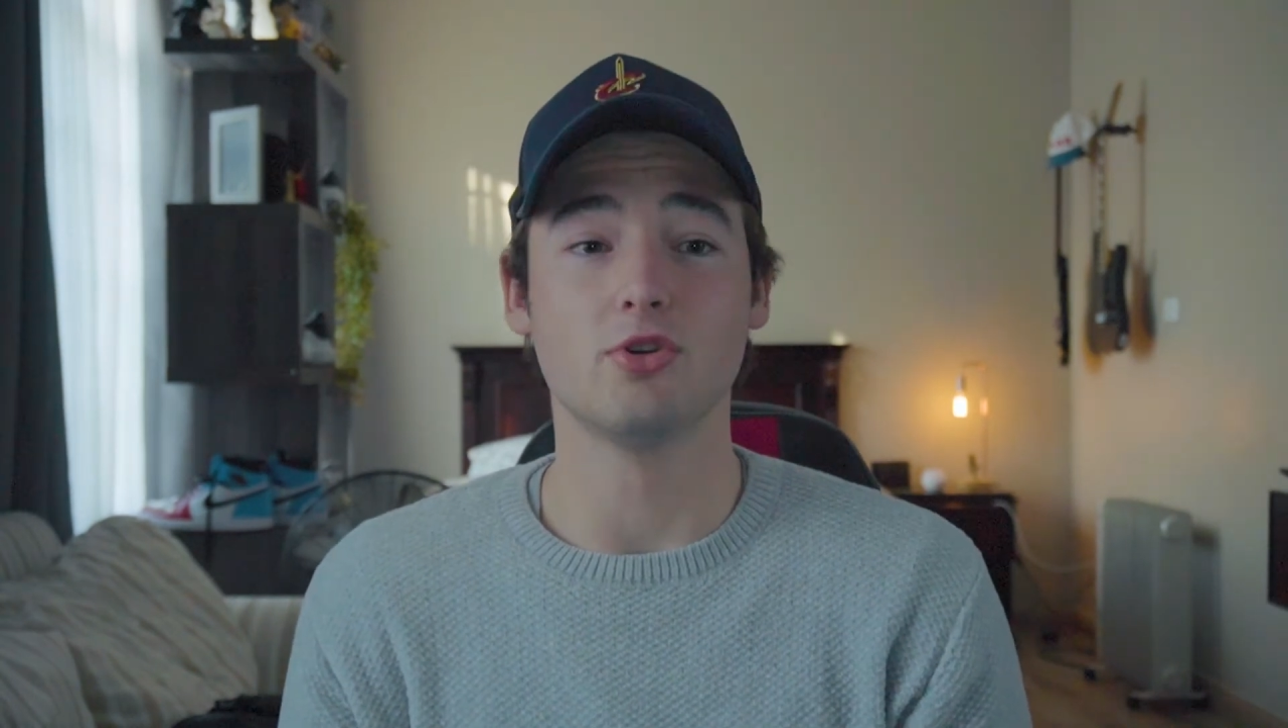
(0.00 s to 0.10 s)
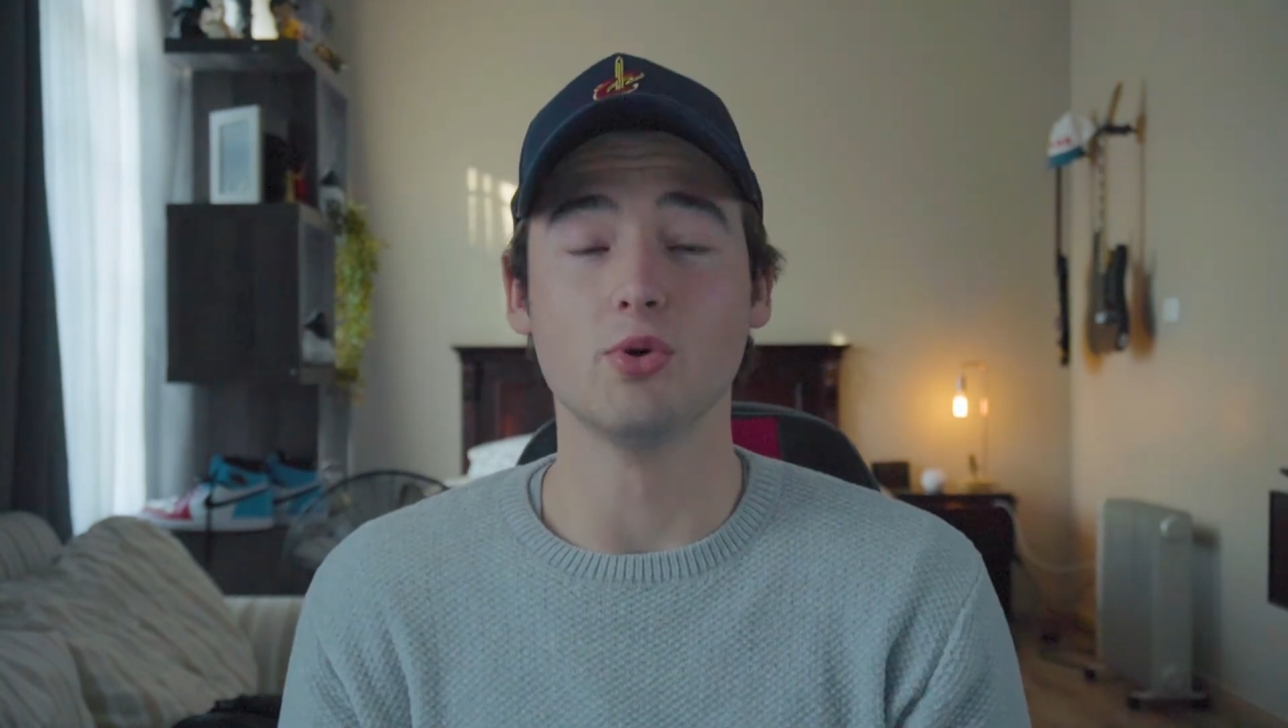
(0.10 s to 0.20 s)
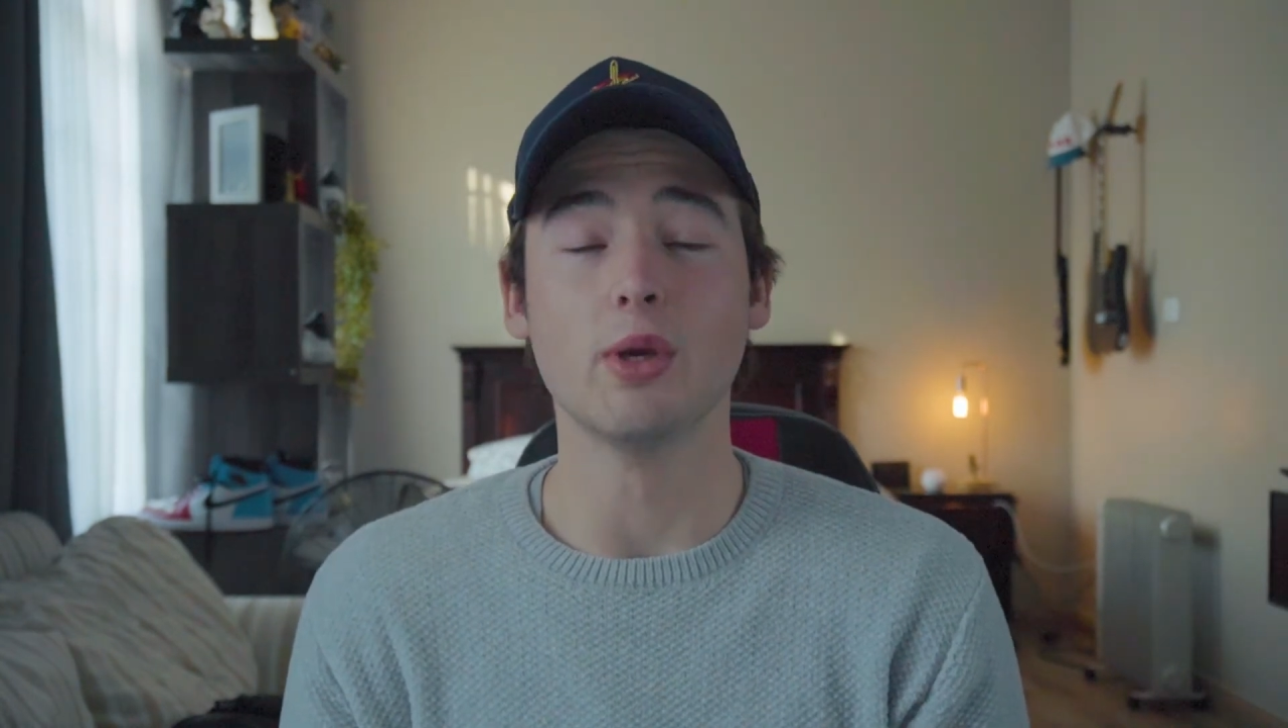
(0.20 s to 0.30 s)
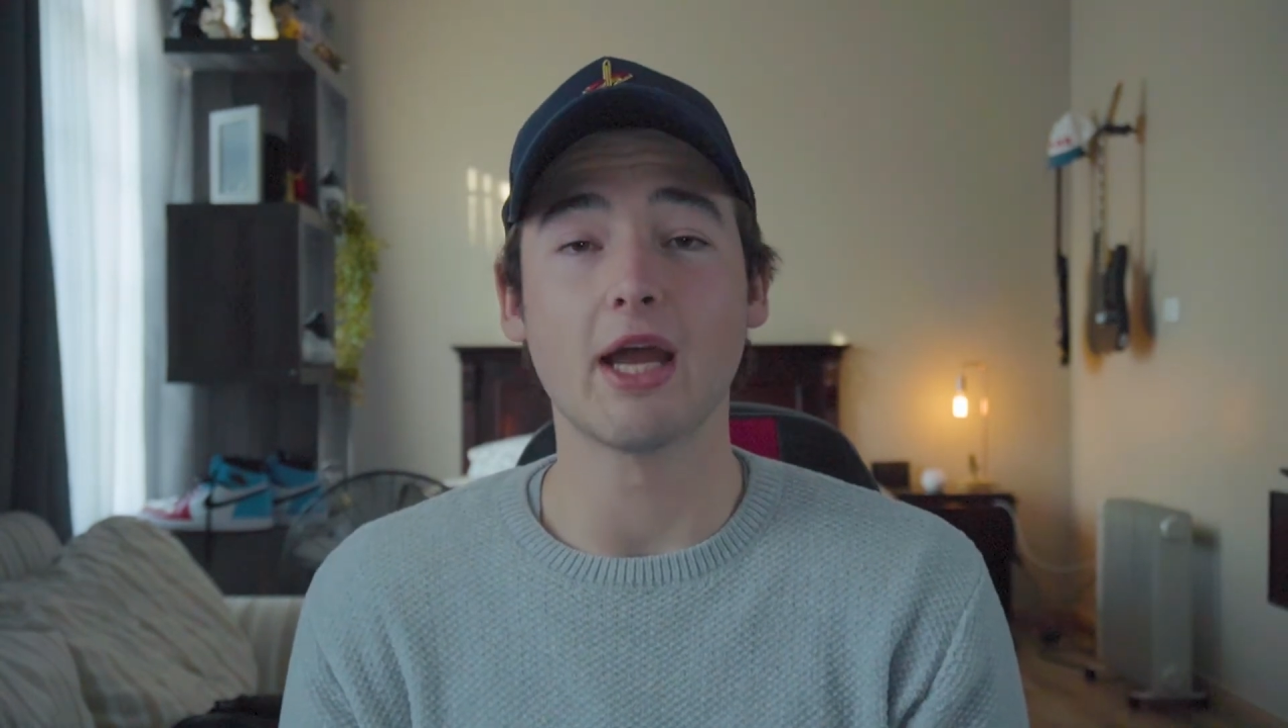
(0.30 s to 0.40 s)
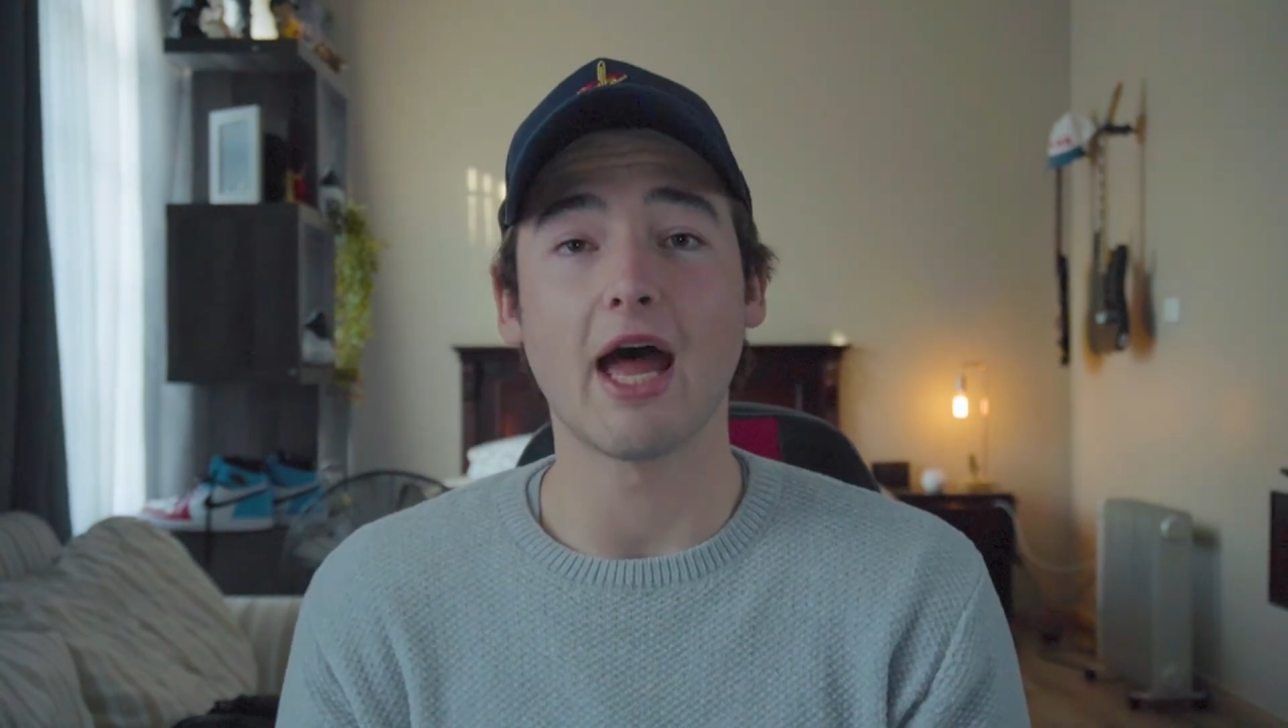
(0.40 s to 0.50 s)

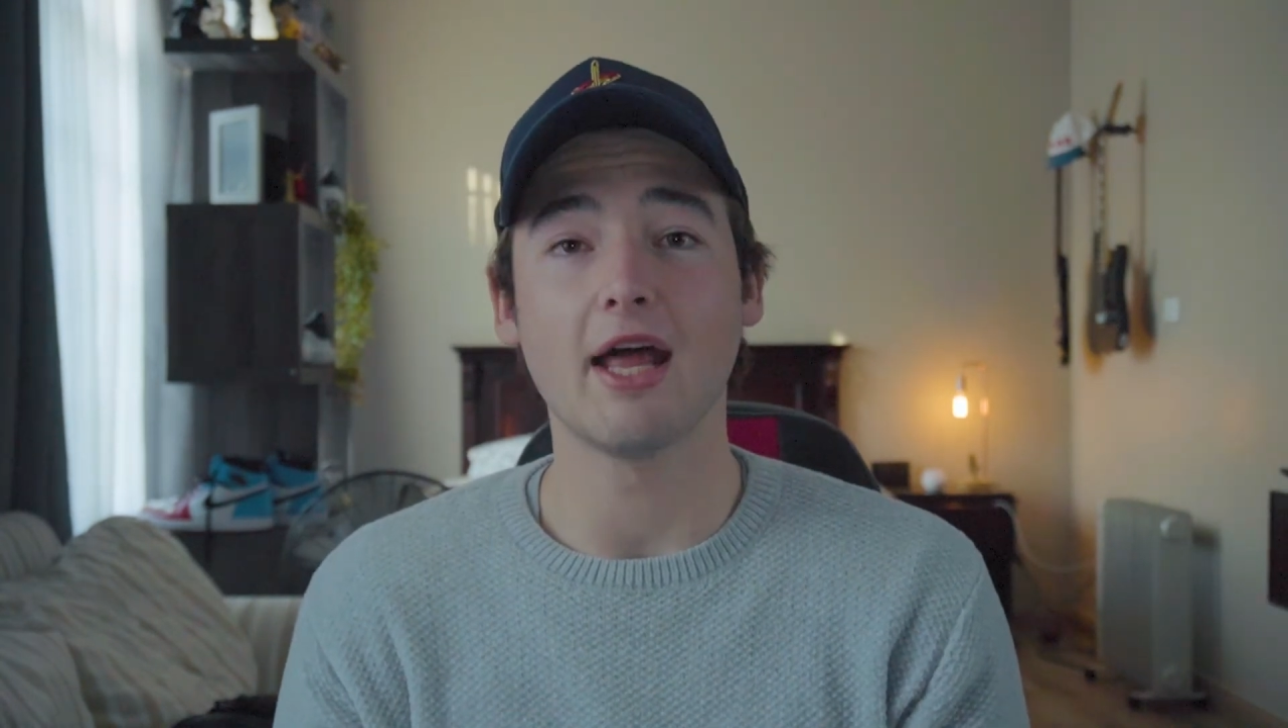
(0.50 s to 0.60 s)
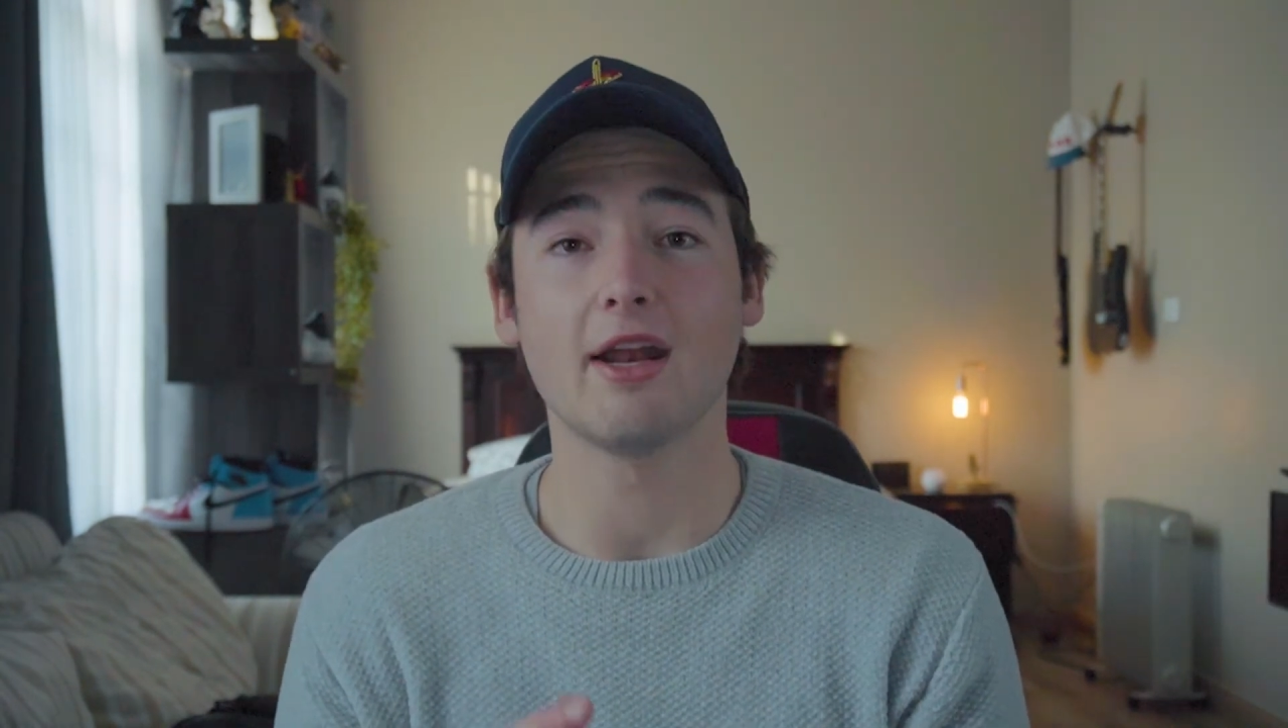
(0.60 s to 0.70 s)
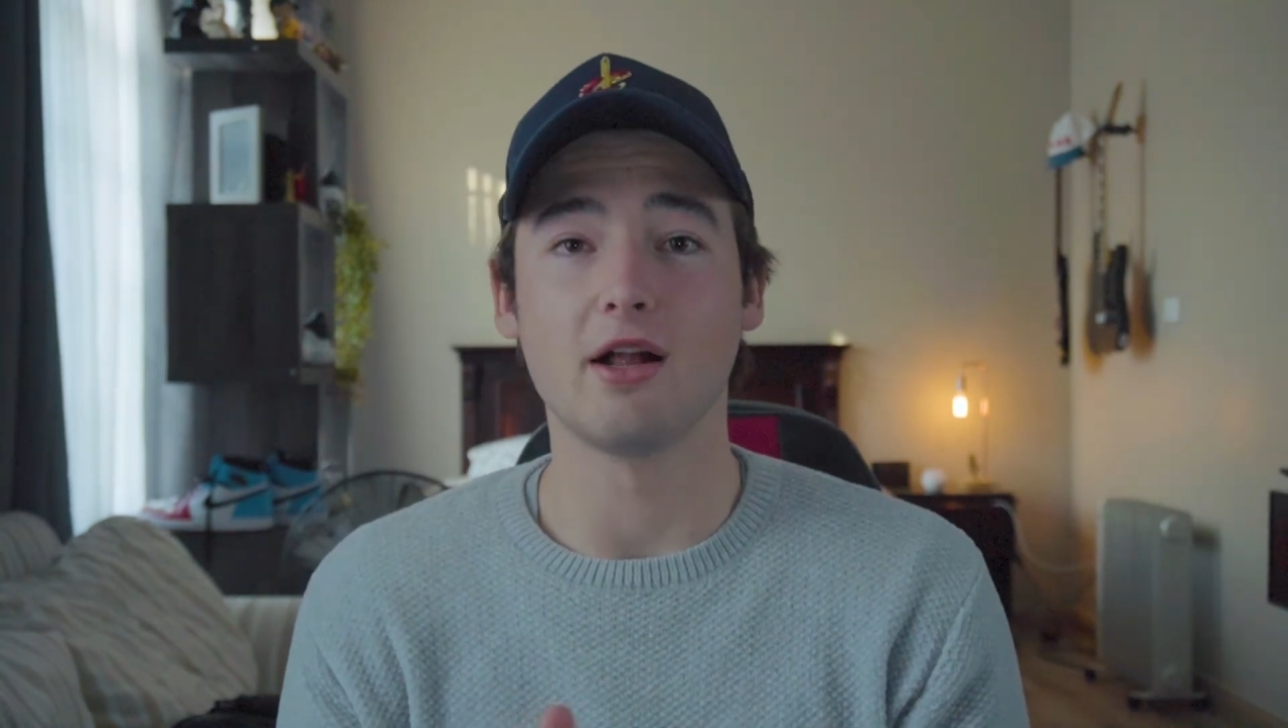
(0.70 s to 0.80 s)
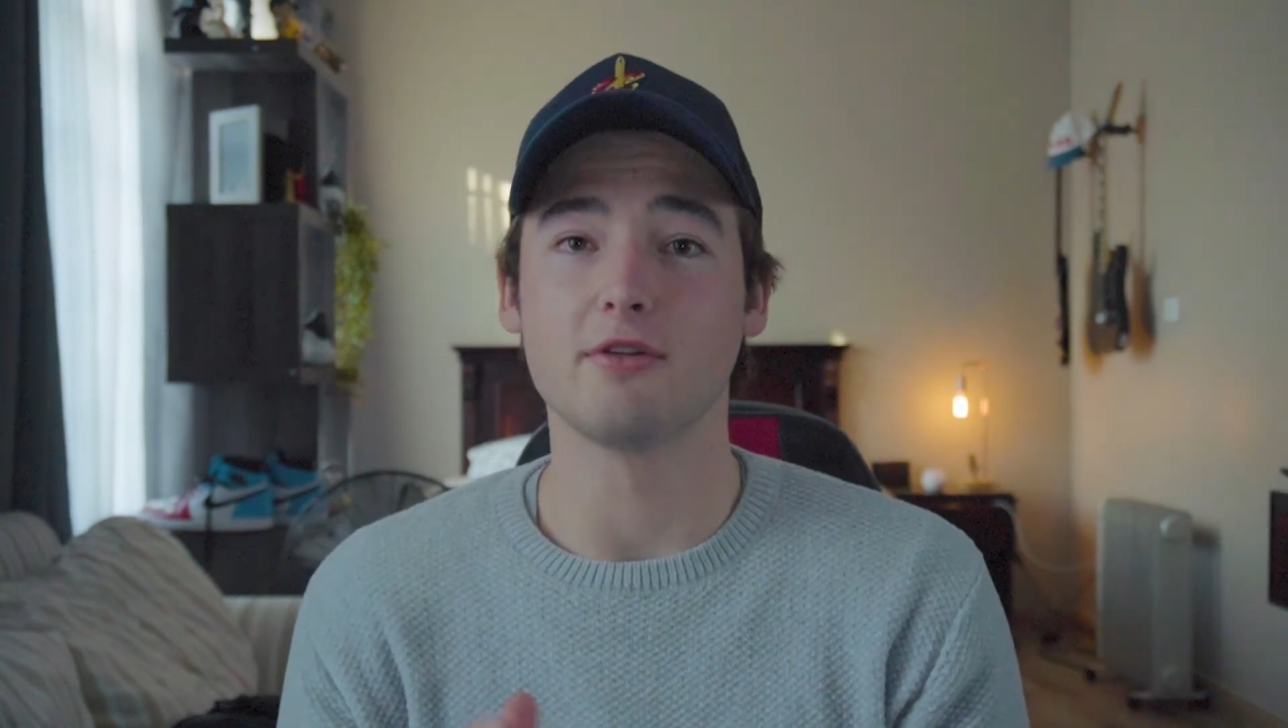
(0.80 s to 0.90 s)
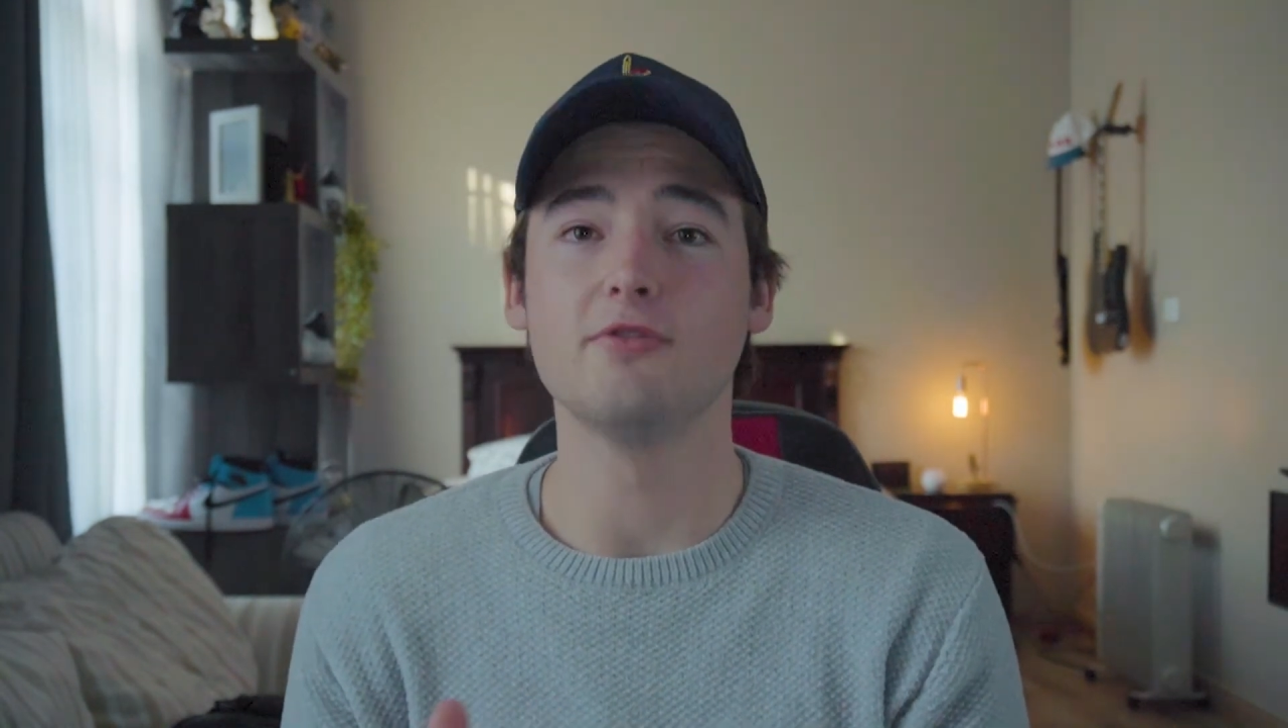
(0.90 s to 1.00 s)
doing handheld